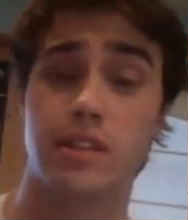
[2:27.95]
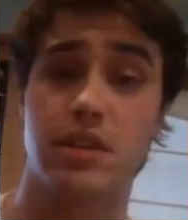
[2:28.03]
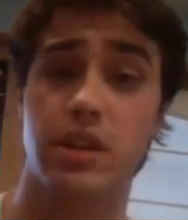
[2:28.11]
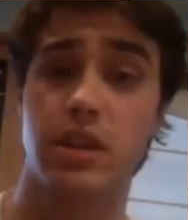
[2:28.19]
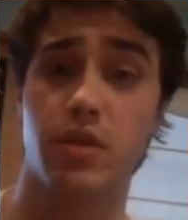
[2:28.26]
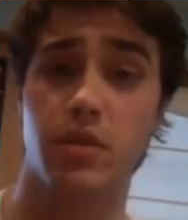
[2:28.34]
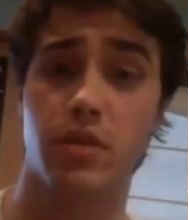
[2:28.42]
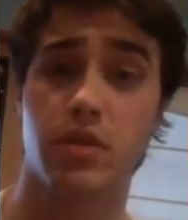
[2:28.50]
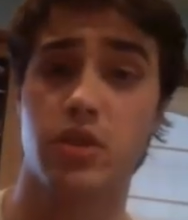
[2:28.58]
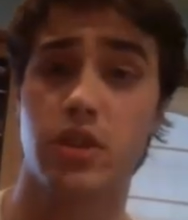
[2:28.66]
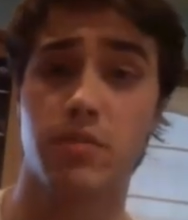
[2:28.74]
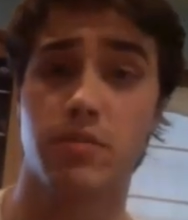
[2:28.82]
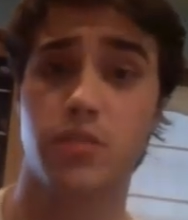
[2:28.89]
You know,
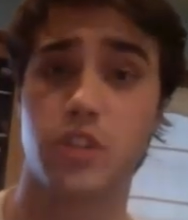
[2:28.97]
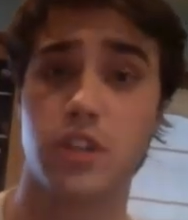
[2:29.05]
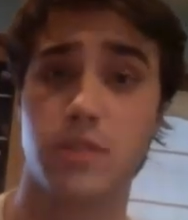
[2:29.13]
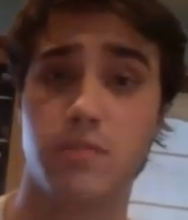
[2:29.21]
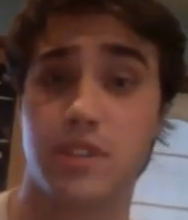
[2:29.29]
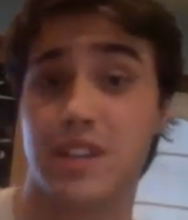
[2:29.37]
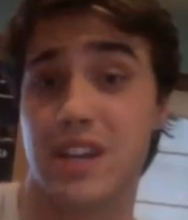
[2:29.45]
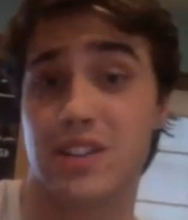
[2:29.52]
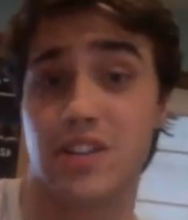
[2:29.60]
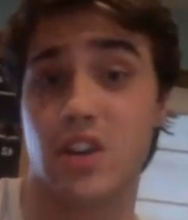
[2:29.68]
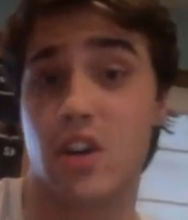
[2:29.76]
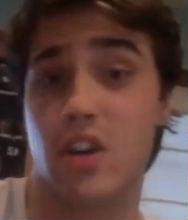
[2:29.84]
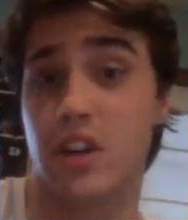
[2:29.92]
she, she possesses
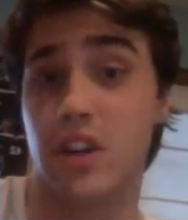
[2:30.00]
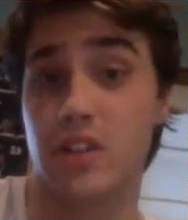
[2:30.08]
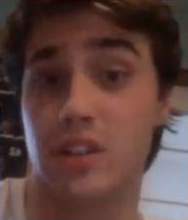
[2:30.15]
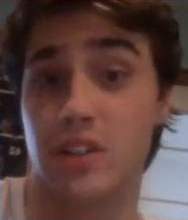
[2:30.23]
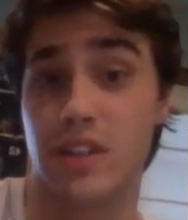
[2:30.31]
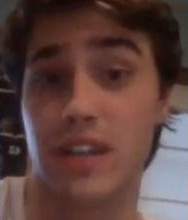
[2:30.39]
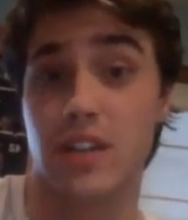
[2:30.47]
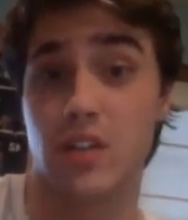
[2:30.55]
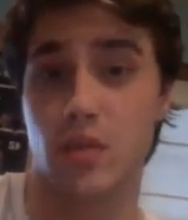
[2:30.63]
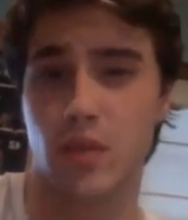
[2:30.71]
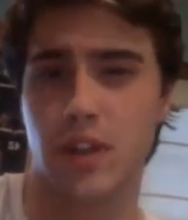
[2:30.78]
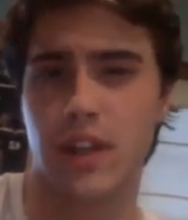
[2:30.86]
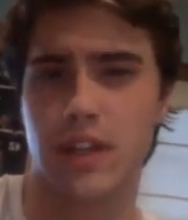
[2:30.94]
all the goods you need to
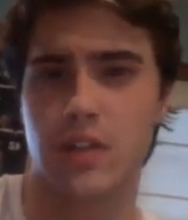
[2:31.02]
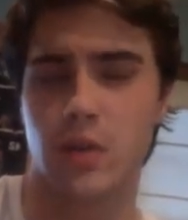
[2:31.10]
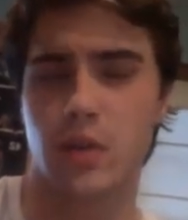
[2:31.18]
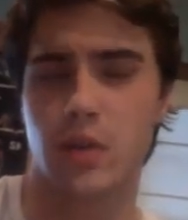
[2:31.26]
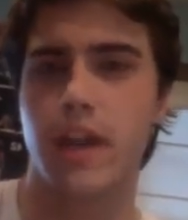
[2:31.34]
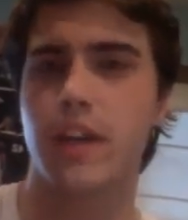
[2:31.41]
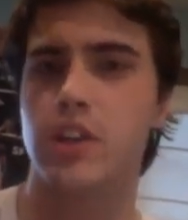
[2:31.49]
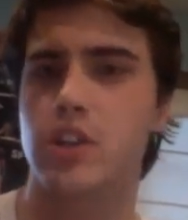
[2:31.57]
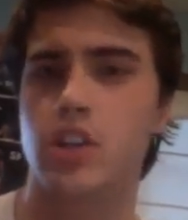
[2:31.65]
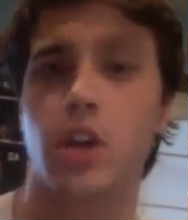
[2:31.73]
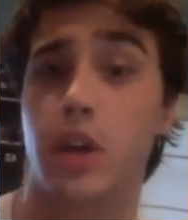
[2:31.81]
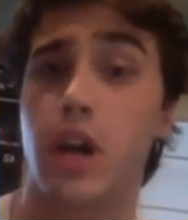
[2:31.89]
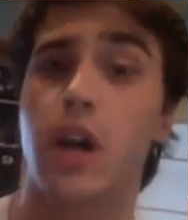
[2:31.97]
really sort of make a show
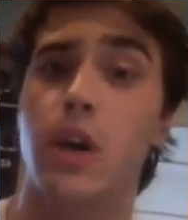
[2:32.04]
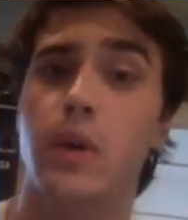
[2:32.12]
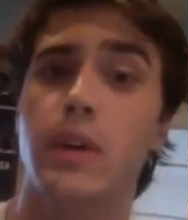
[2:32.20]
go.